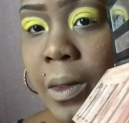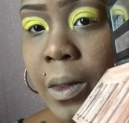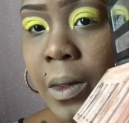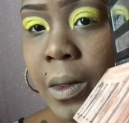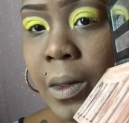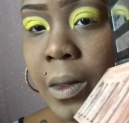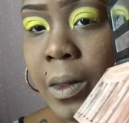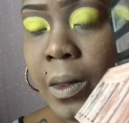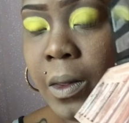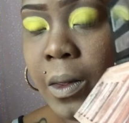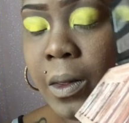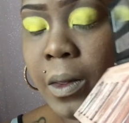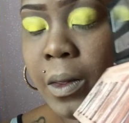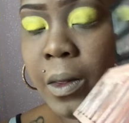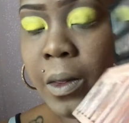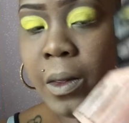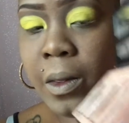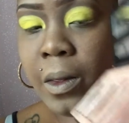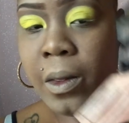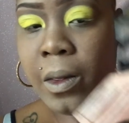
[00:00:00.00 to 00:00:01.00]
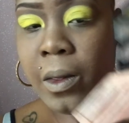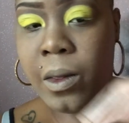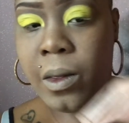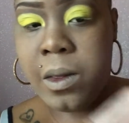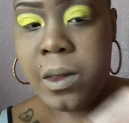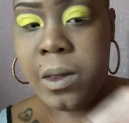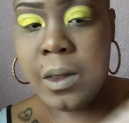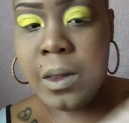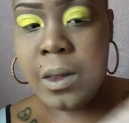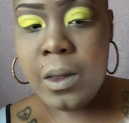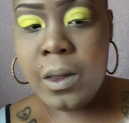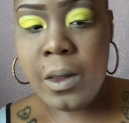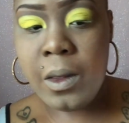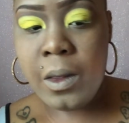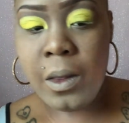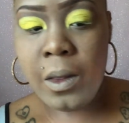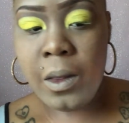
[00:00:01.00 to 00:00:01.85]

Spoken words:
Nobody speaks.